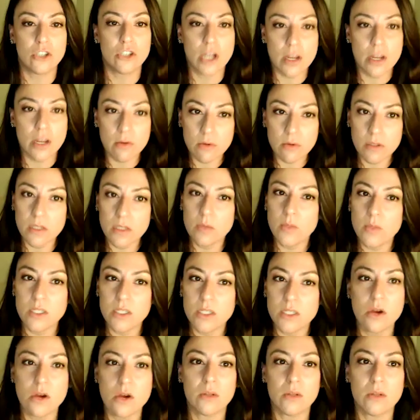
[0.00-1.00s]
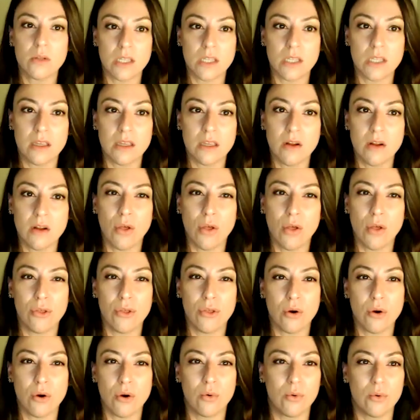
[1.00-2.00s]
generally we don't lead,
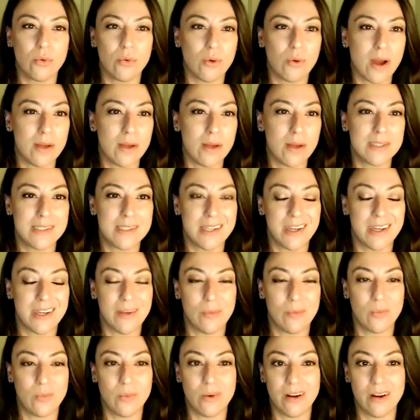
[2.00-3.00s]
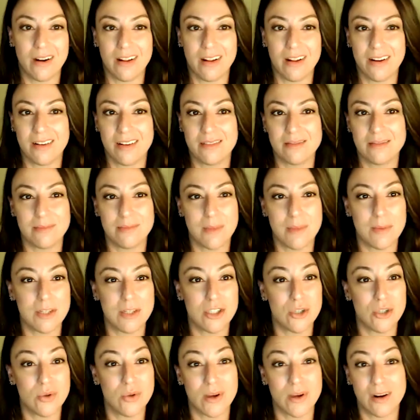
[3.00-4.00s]
although I would say maybe
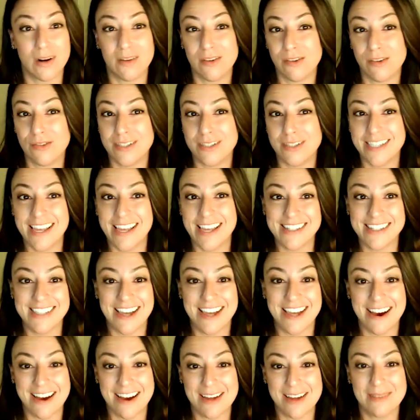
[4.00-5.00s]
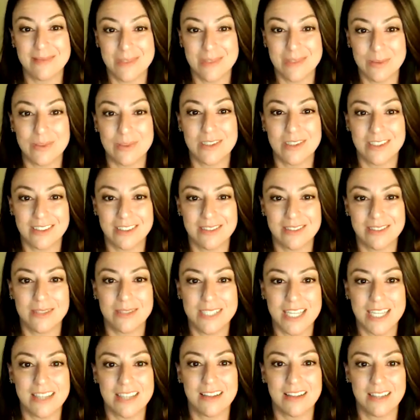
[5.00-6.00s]
2 out of every 10 times we'll
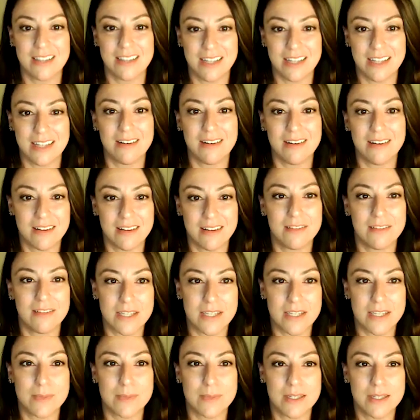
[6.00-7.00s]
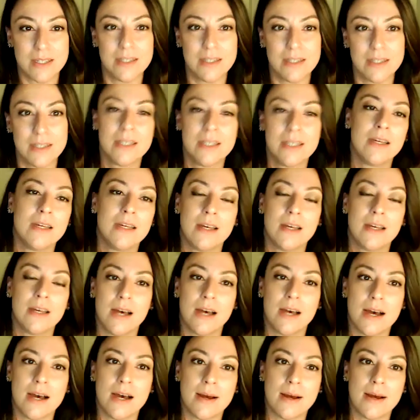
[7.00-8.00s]
take the lead on an investment.
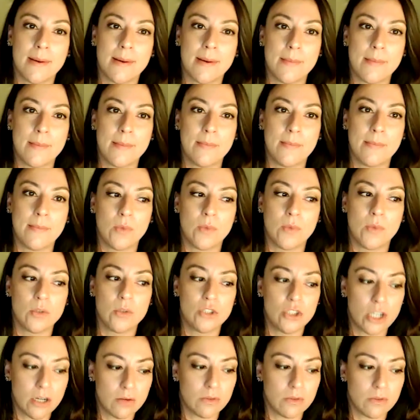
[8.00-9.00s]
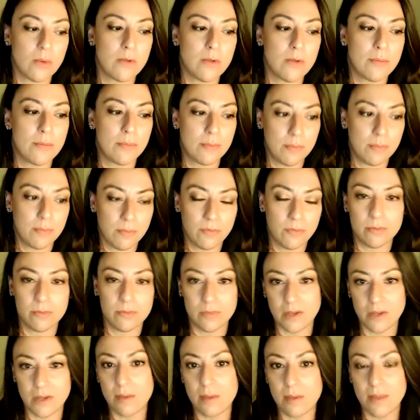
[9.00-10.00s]
Generally we
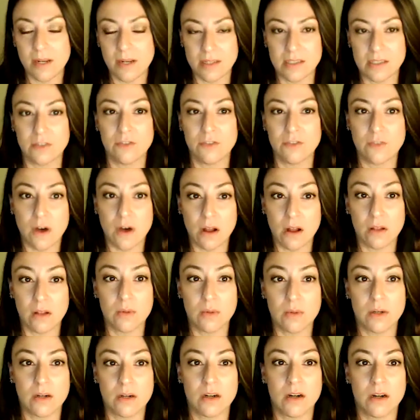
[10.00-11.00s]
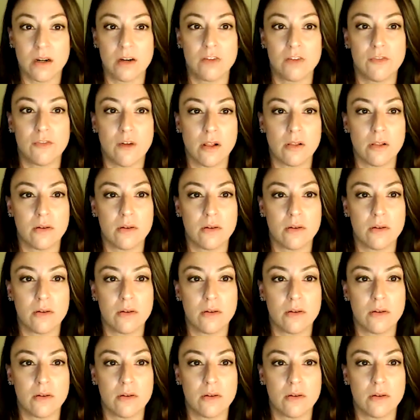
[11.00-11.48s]
come in as a follow